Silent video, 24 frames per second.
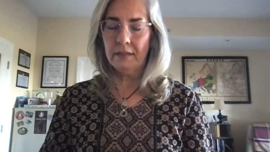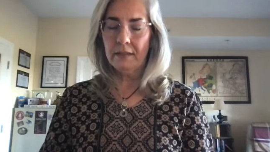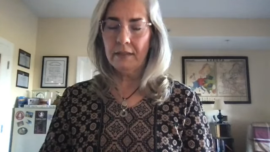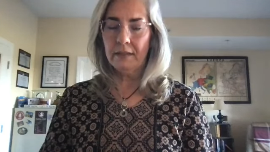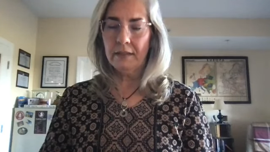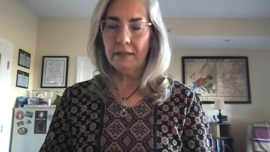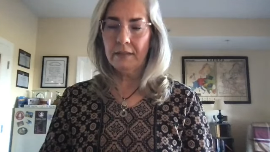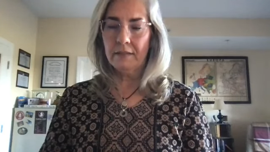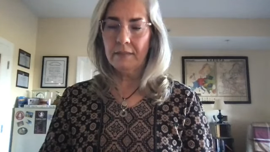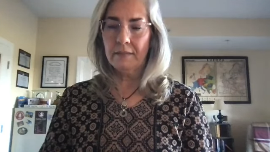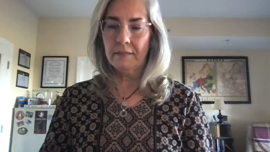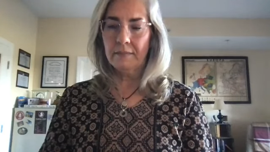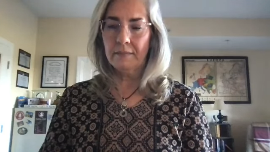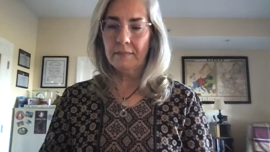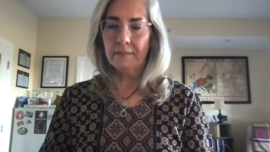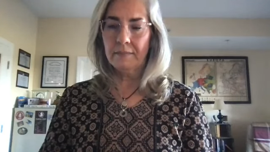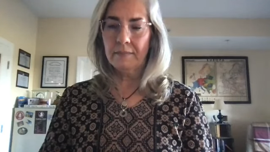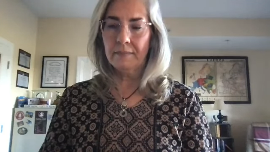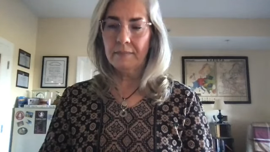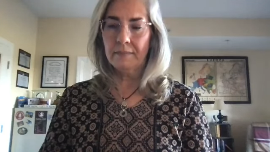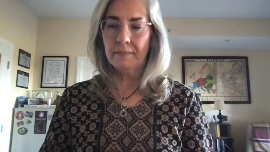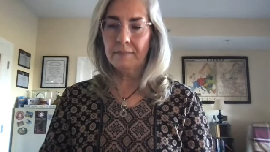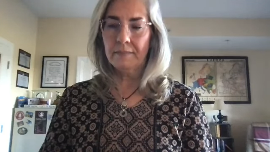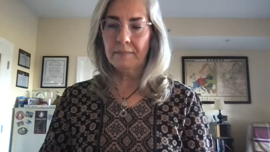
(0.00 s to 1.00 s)

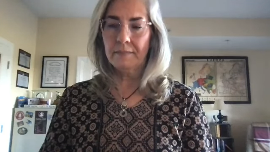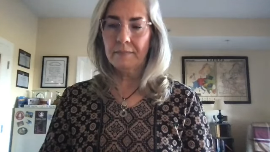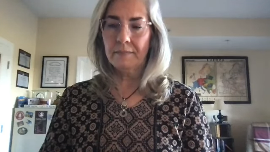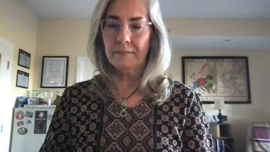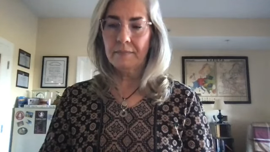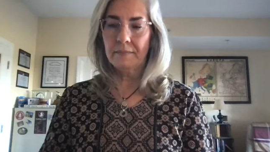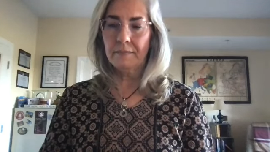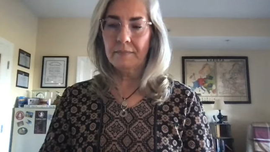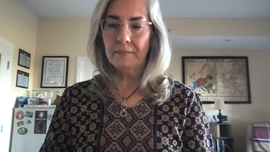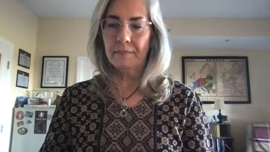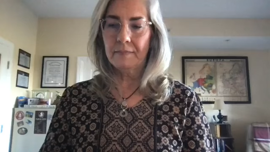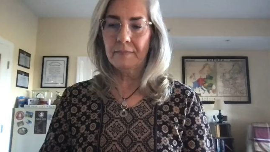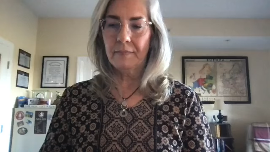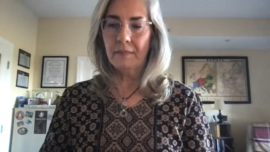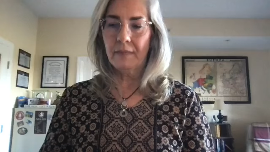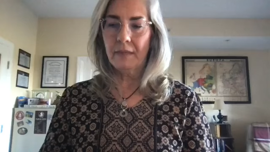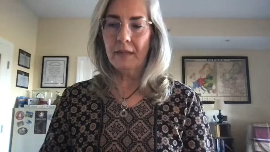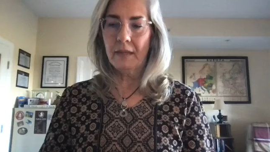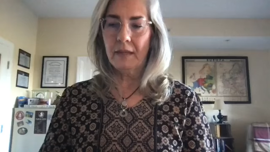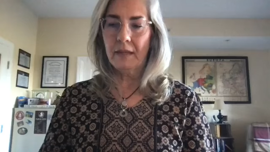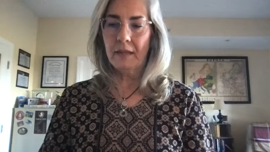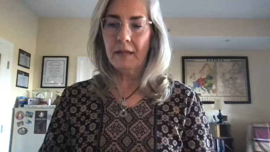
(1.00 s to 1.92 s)
No one is speaking in this clip.